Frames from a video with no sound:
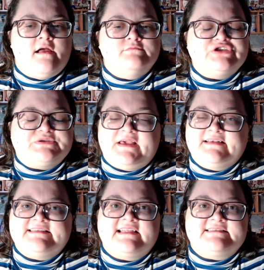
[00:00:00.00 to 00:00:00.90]
Just
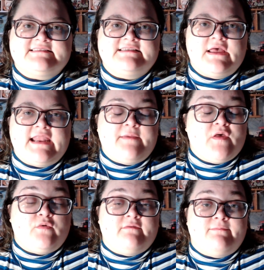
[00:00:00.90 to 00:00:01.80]
because that's the name
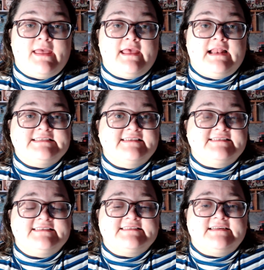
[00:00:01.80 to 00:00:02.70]
that we've made as a
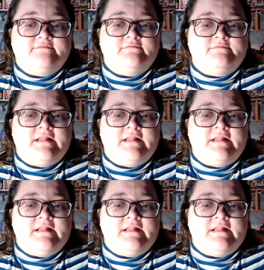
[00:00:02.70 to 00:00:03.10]
system,